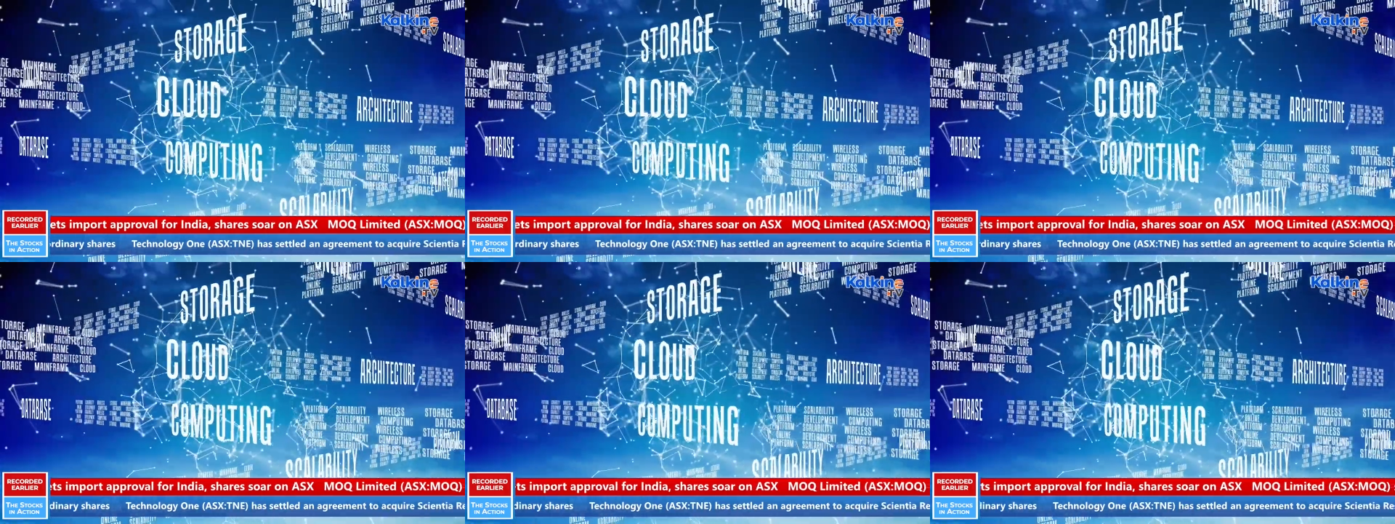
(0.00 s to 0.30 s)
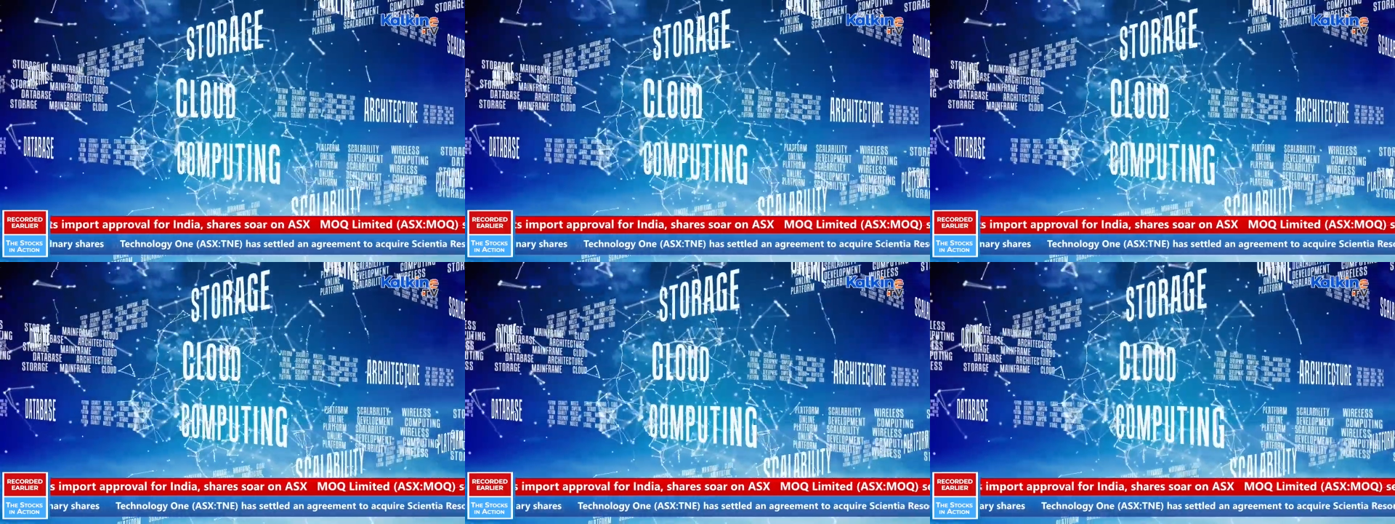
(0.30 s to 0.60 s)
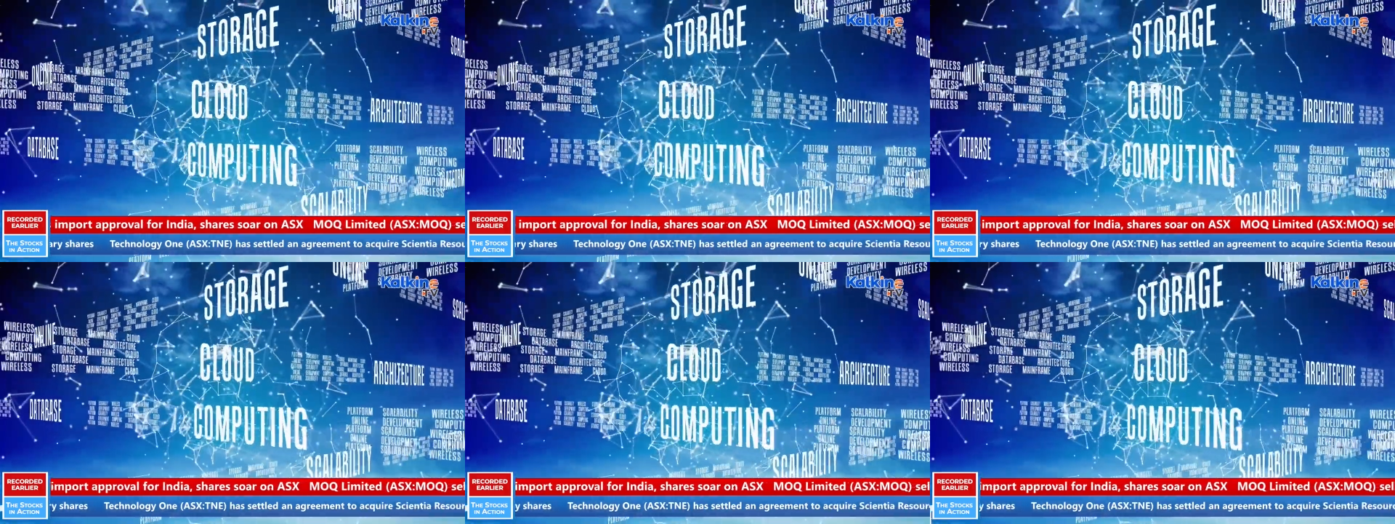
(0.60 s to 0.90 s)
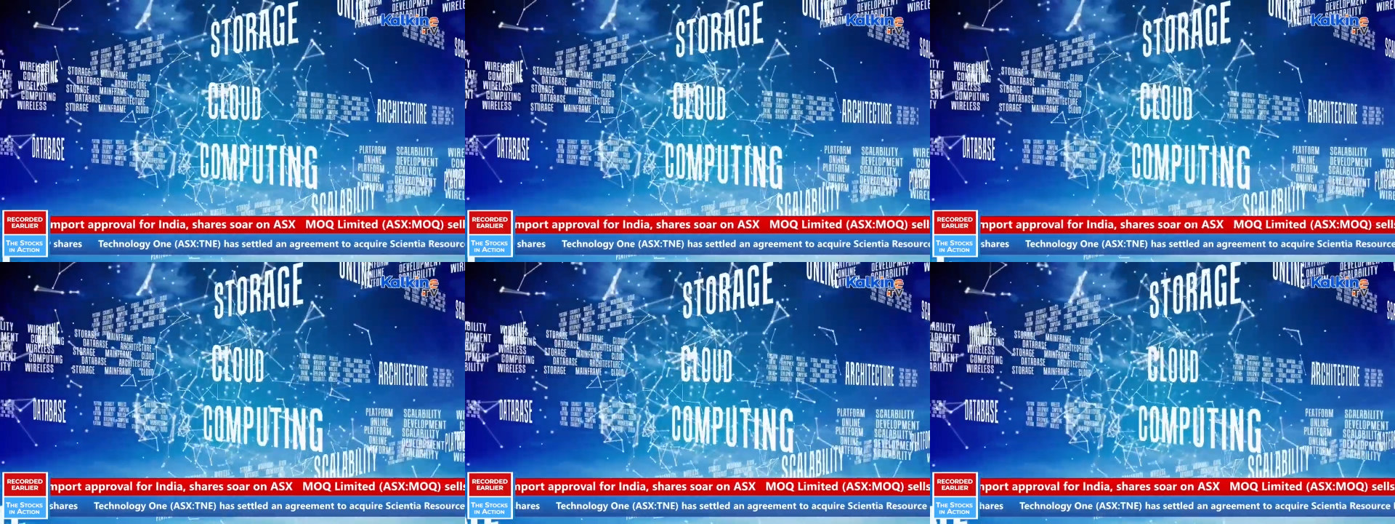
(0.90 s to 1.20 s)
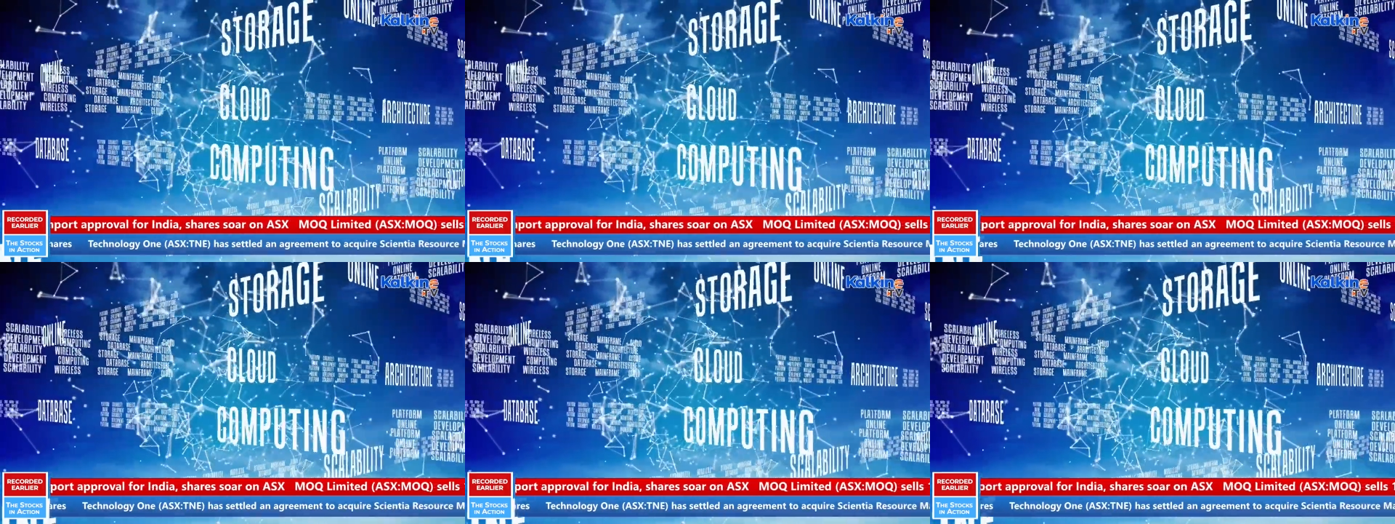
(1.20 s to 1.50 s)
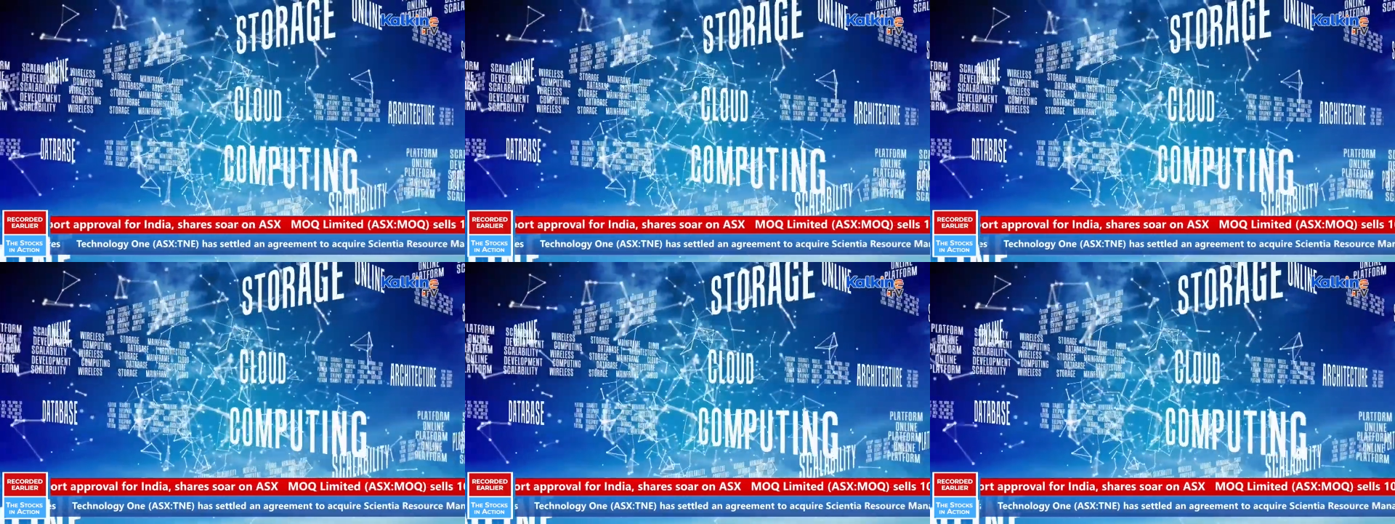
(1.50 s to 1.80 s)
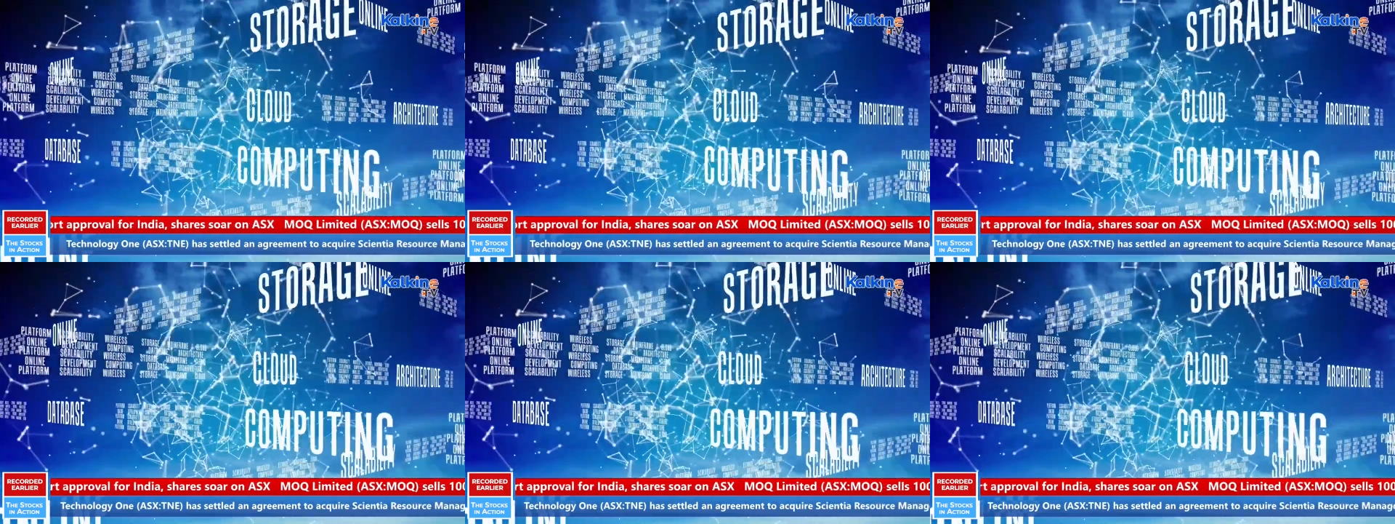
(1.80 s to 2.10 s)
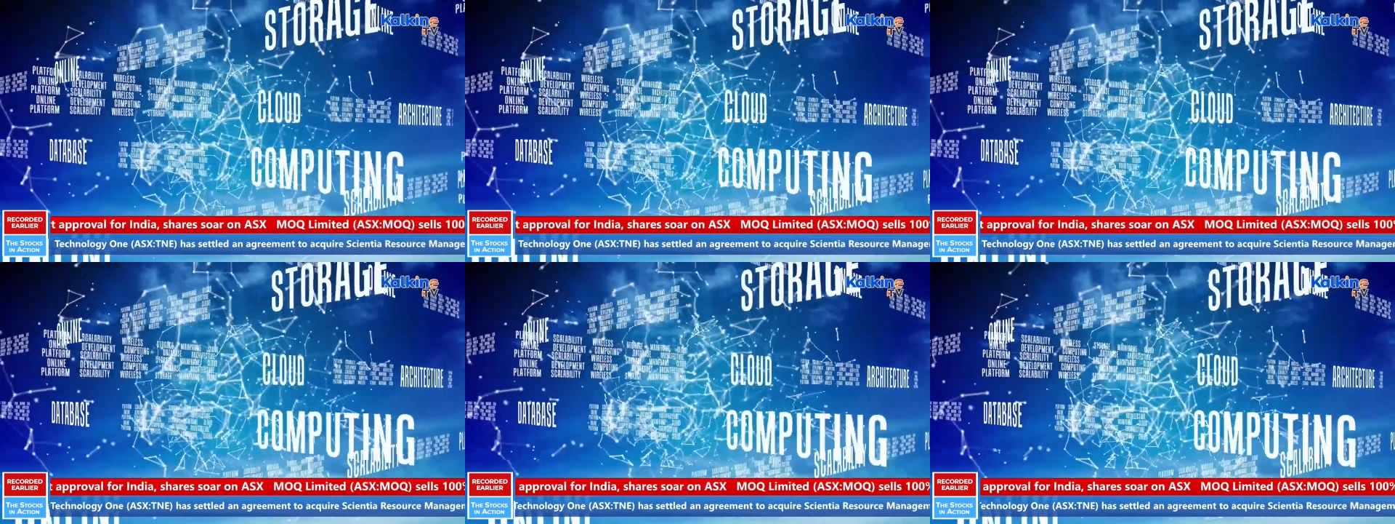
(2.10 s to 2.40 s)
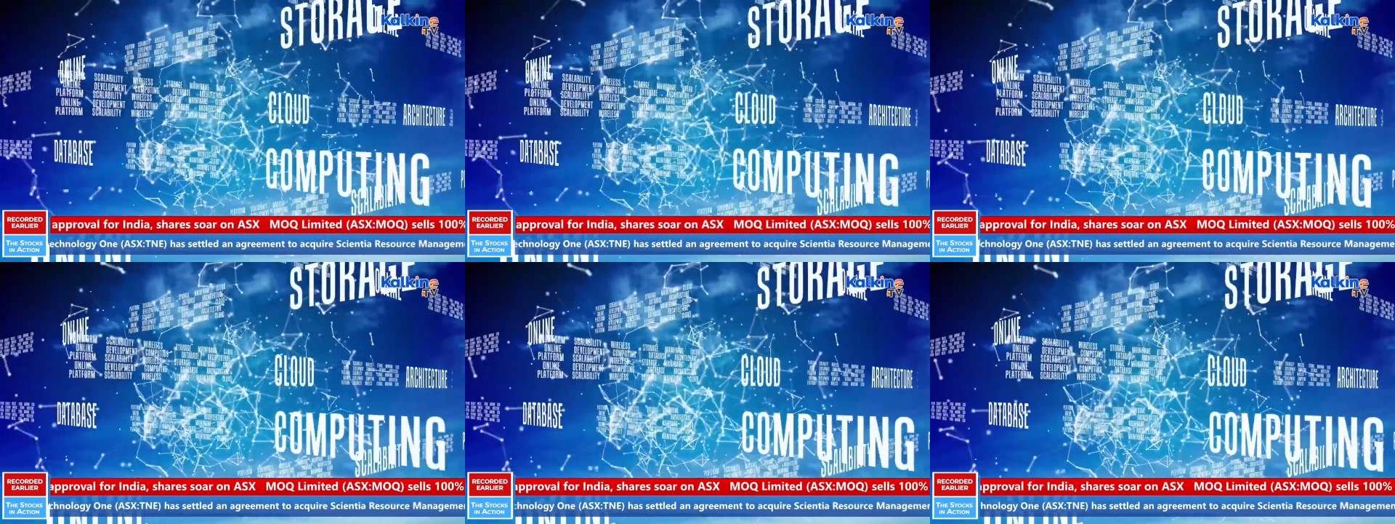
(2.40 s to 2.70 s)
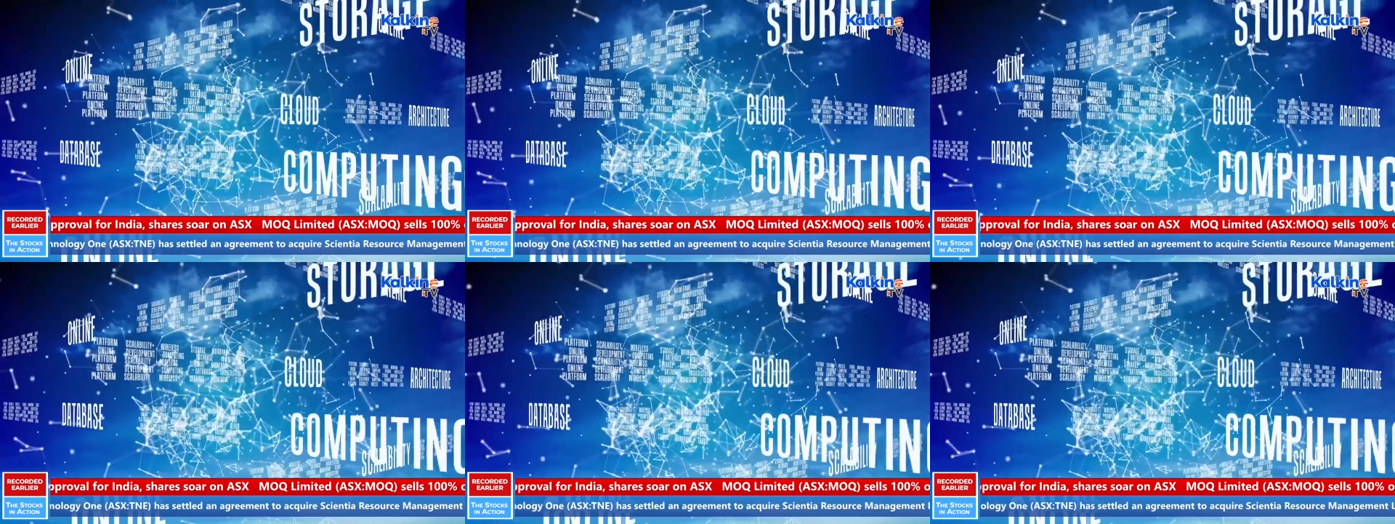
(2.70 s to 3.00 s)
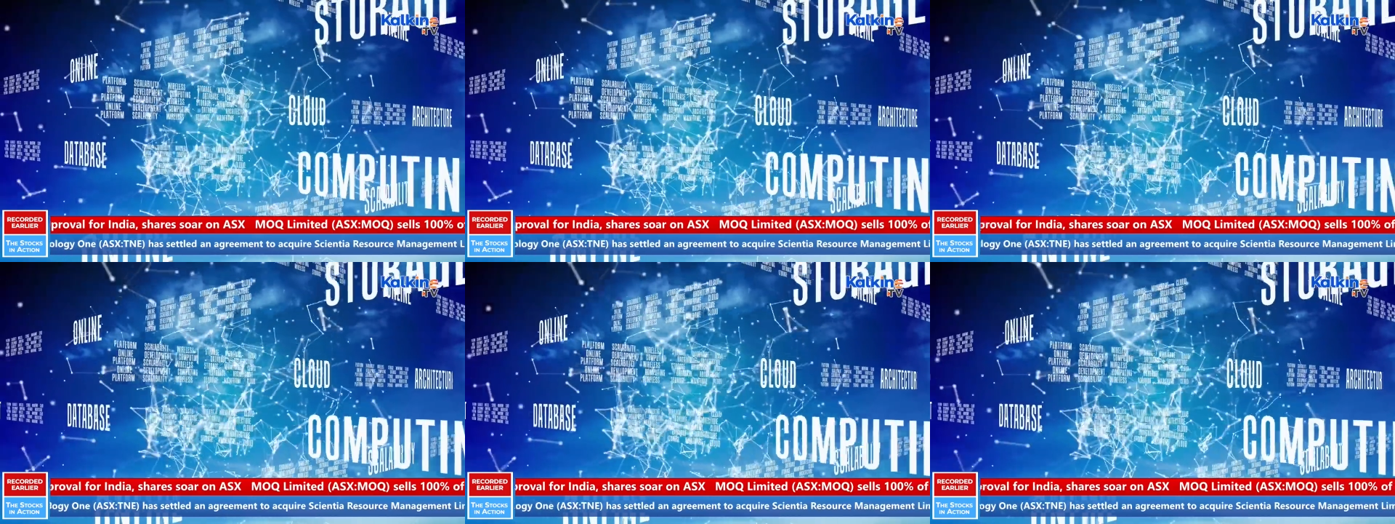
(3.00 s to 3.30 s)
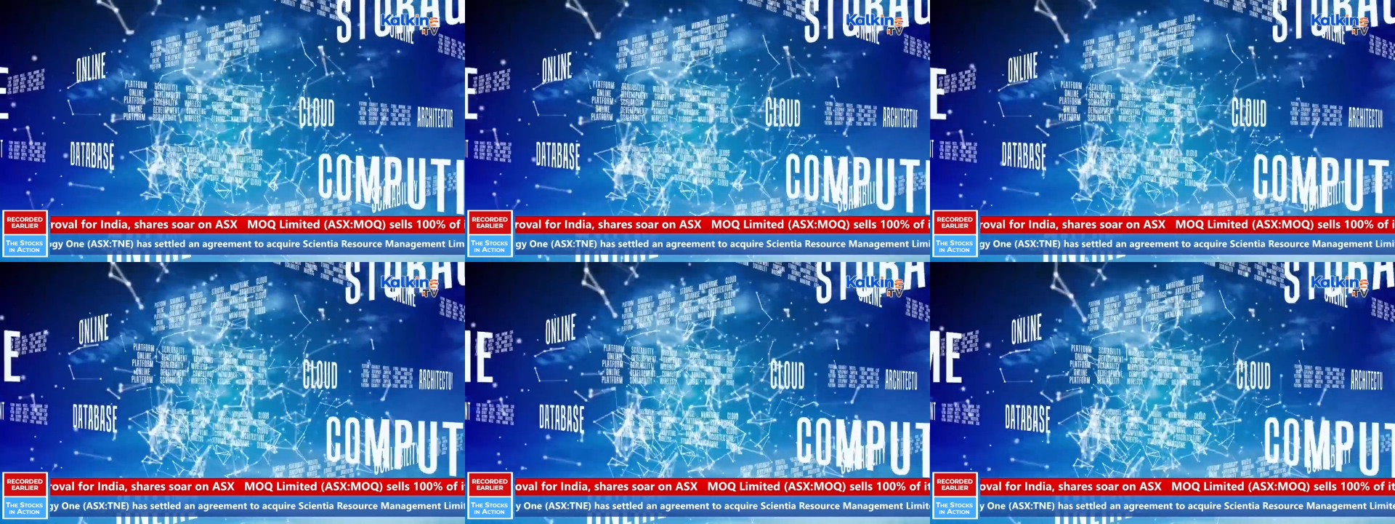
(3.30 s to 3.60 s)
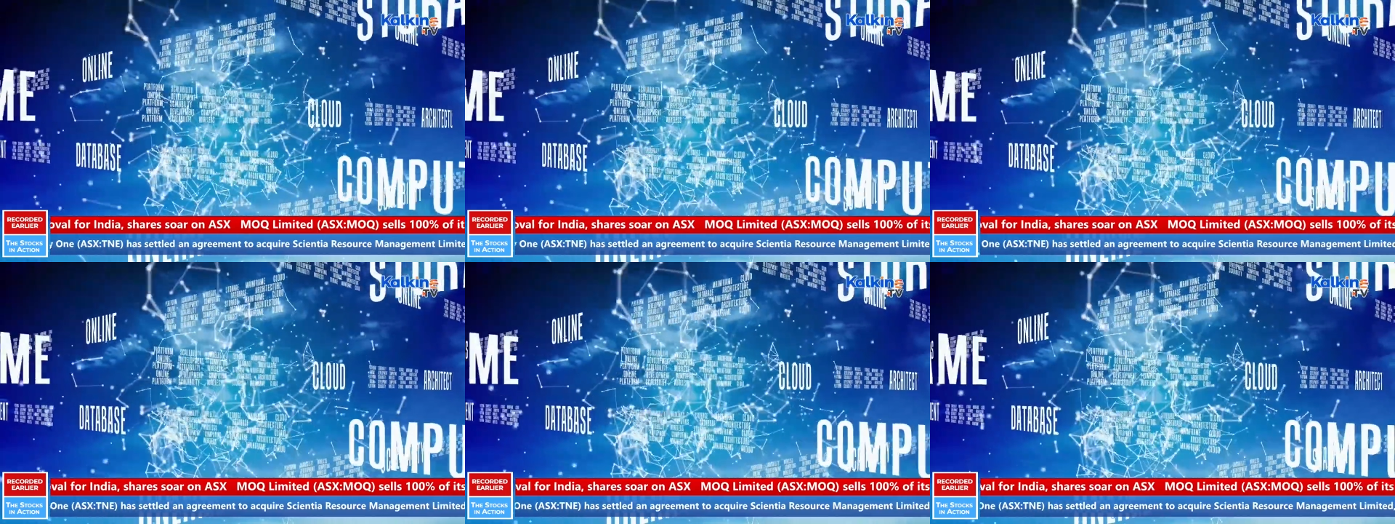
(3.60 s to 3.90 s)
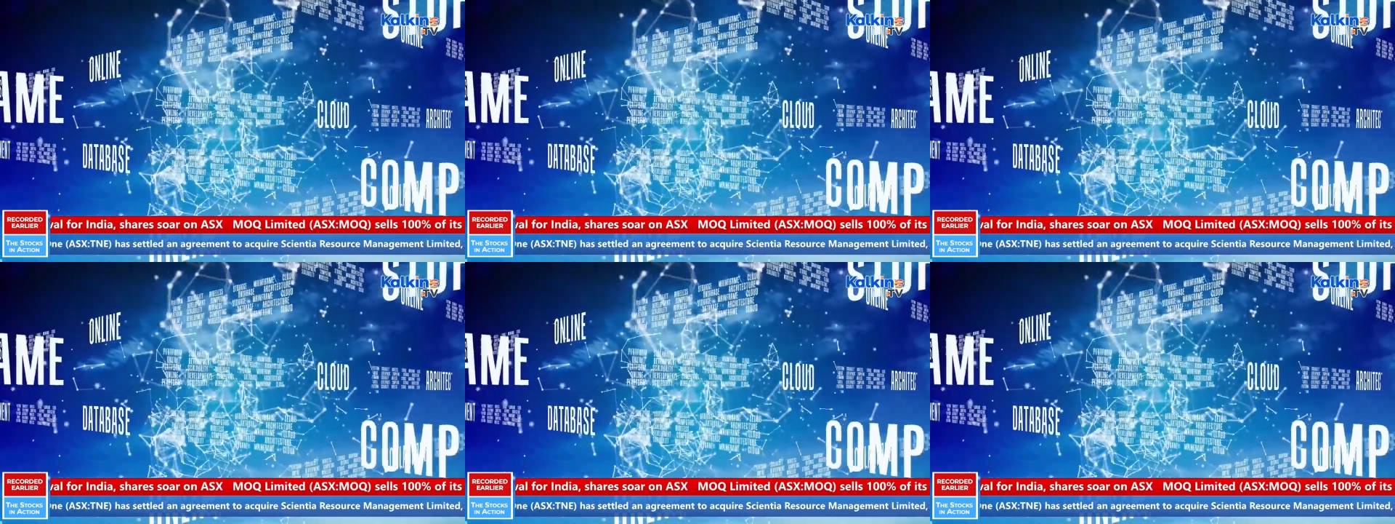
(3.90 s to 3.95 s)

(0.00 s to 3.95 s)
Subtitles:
[unreadable: no face in view]